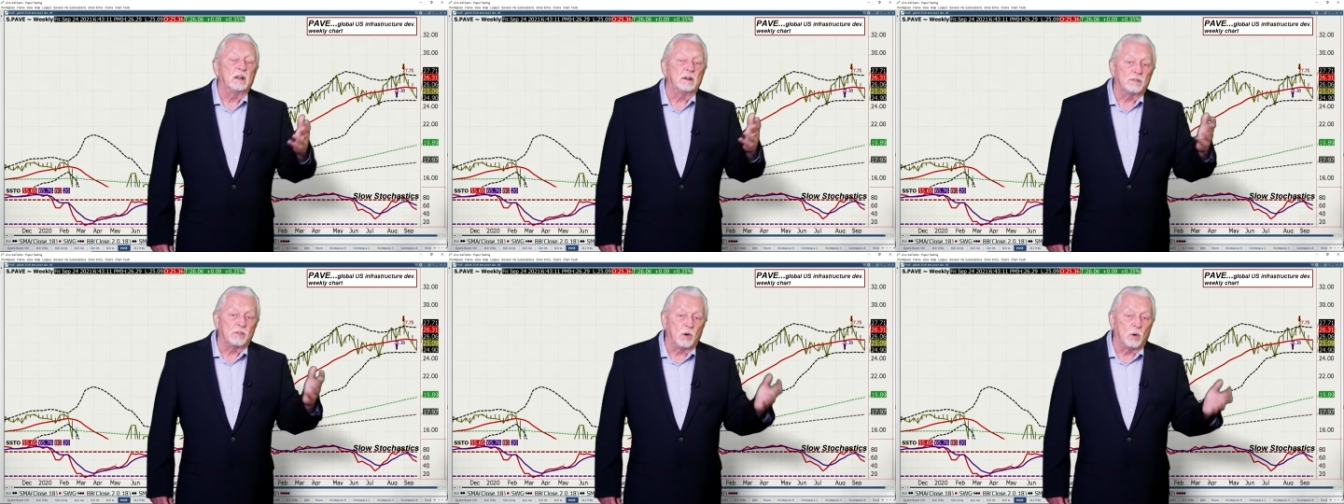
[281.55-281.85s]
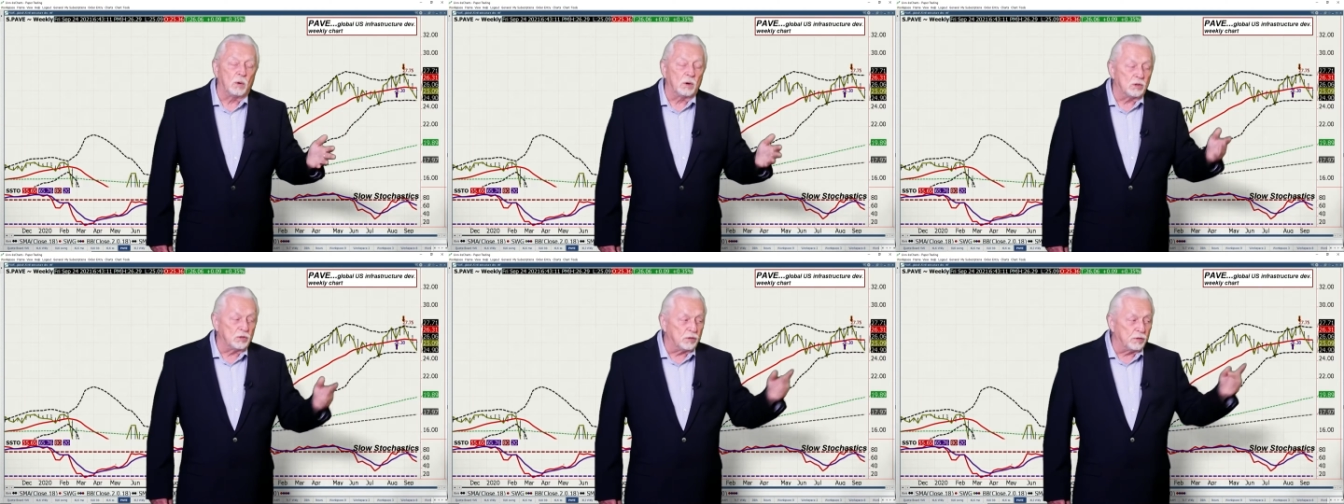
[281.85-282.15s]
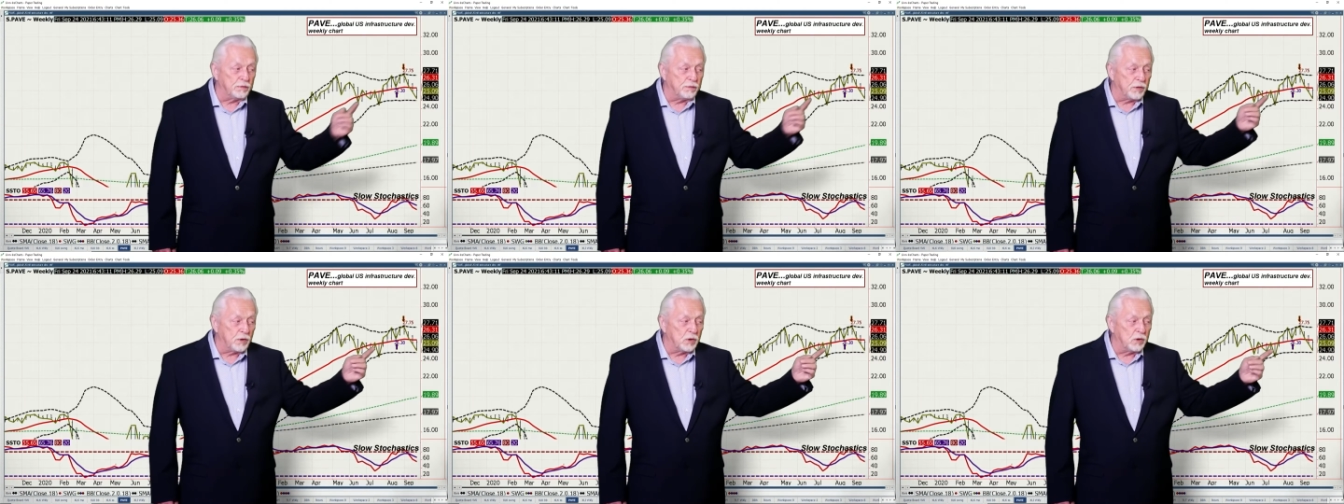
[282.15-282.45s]
and of course, the
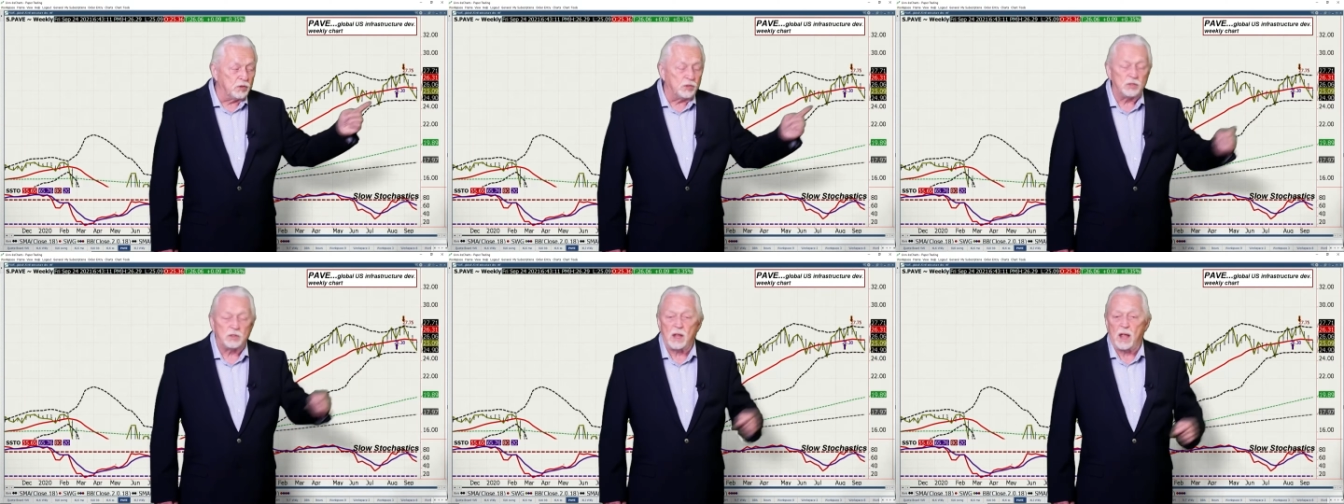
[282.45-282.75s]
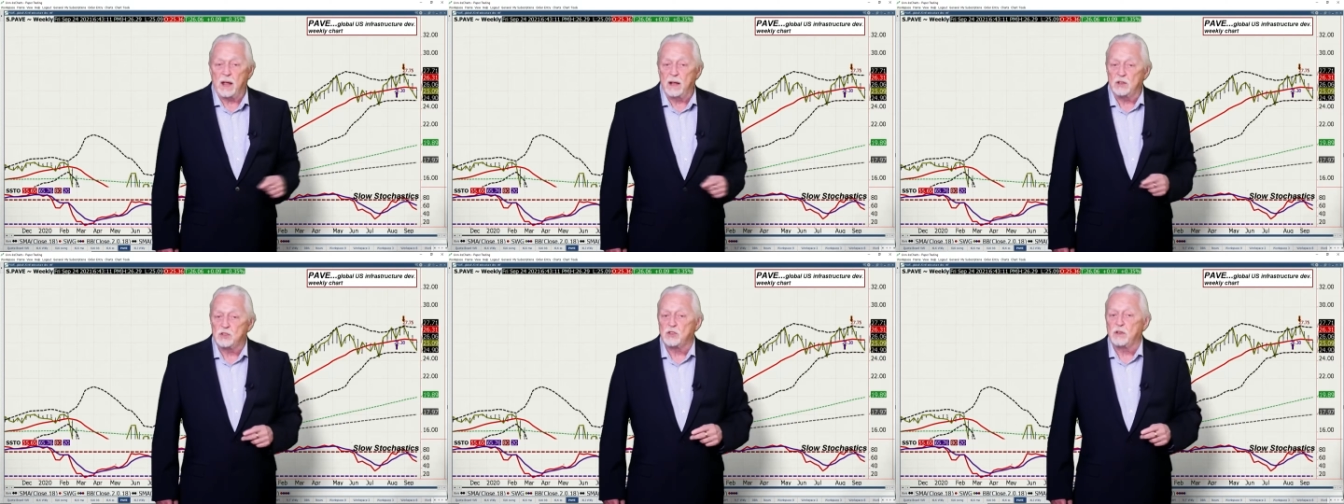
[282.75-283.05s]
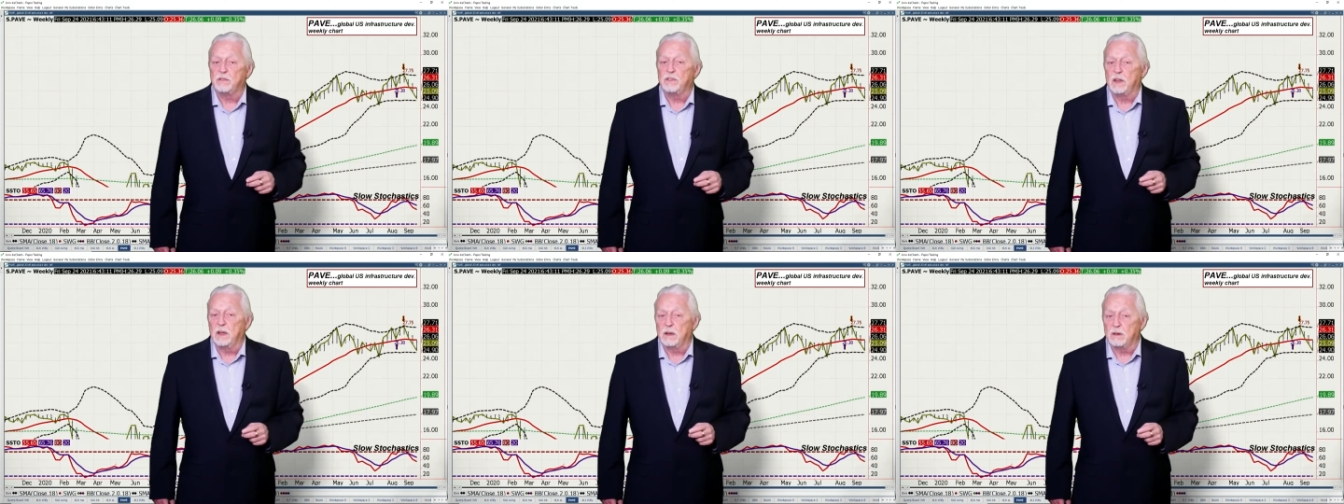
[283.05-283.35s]
first stage
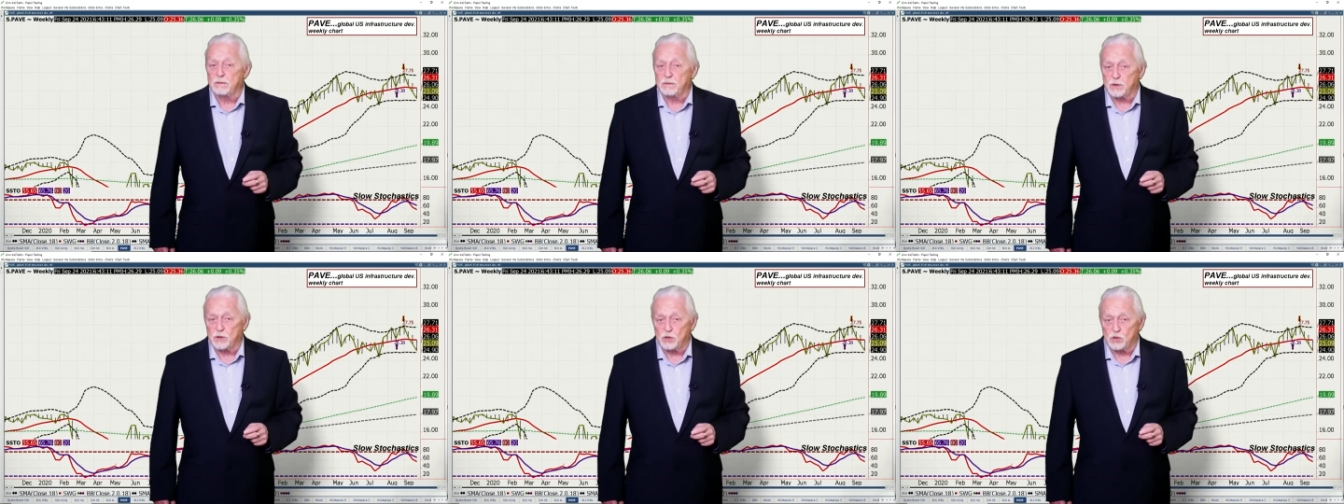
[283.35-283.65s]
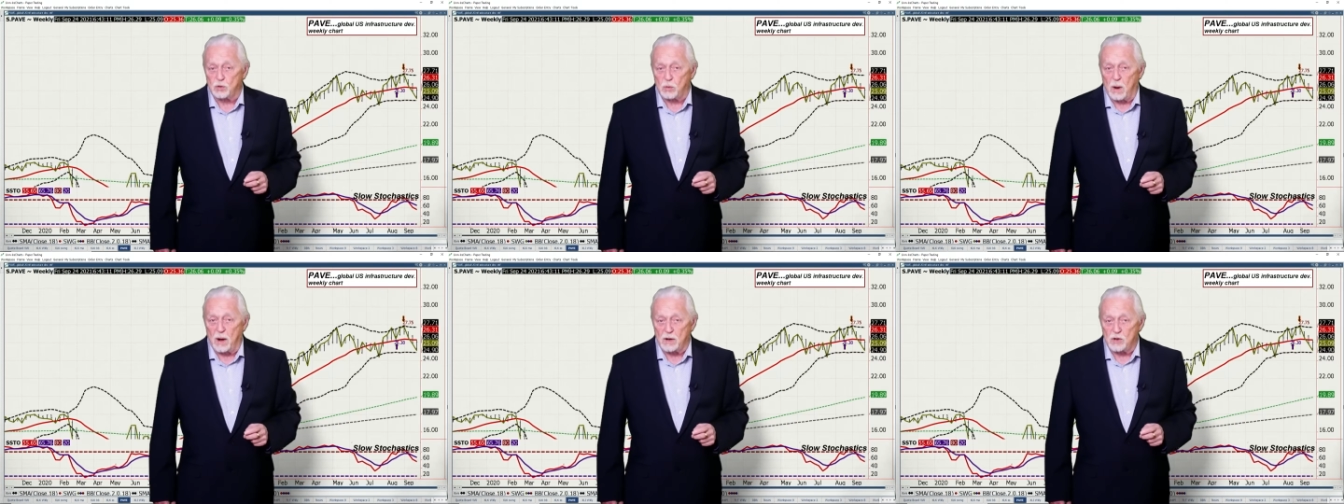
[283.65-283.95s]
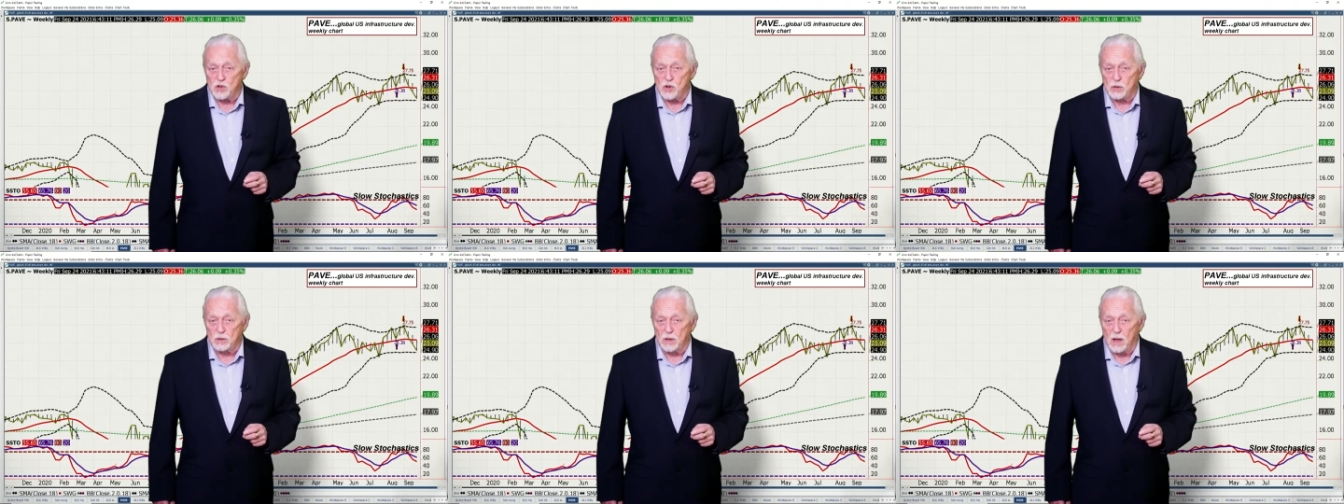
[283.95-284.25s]
of the
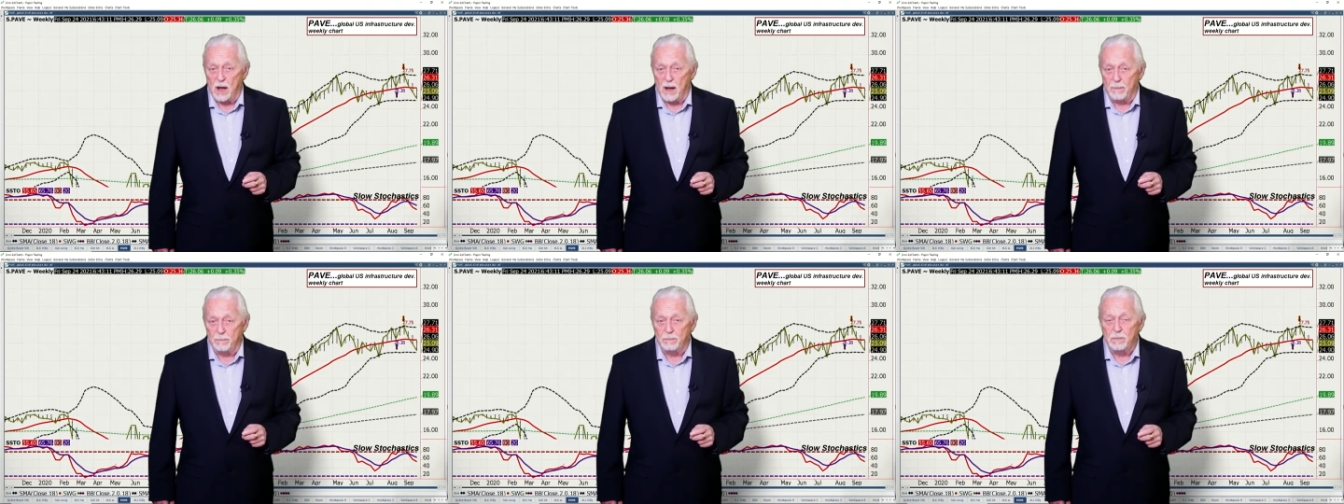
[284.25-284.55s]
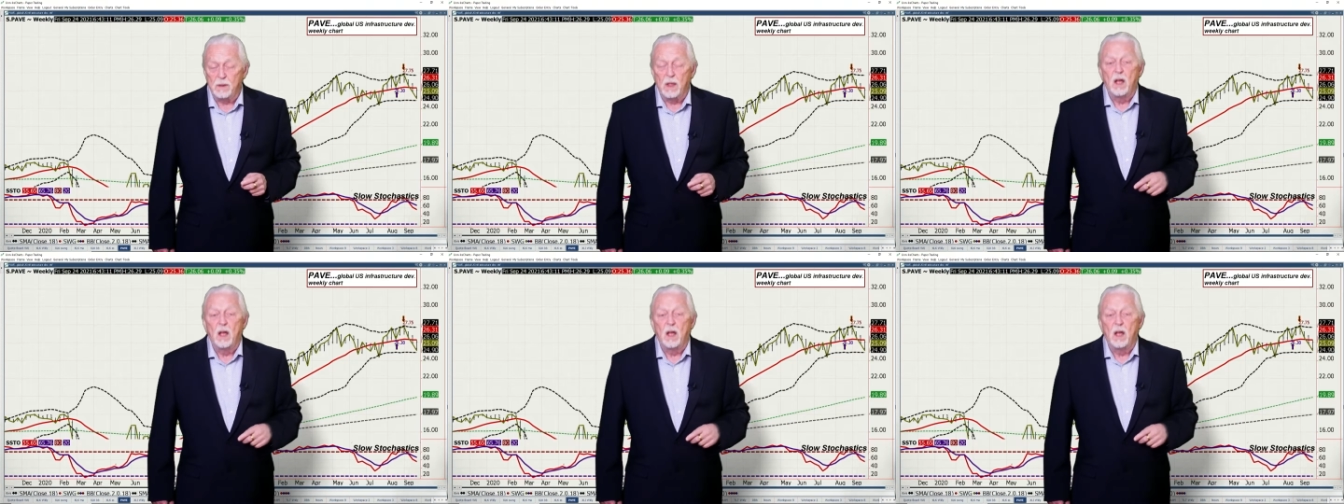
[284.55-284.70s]
infrastructure done.